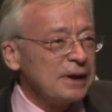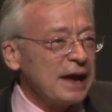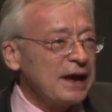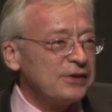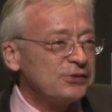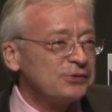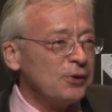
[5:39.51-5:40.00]

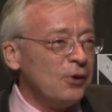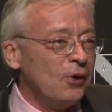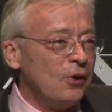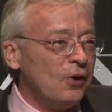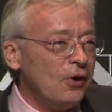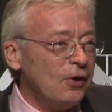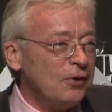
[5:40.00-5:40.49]
As
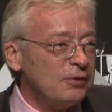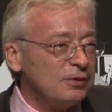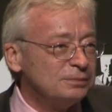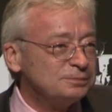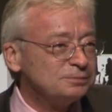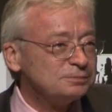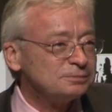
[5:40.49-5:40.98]
all
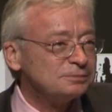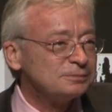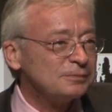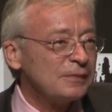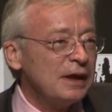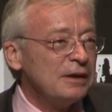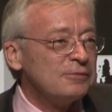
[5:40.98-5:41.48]

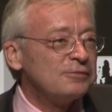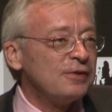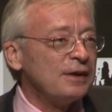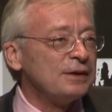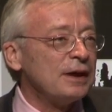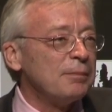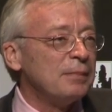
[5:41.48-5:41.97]

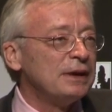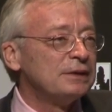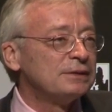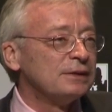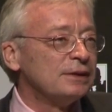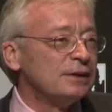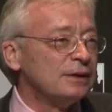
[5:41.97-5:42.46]

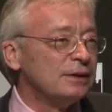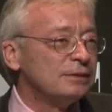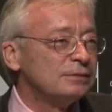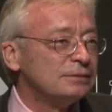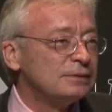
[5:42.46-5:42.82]
fundamental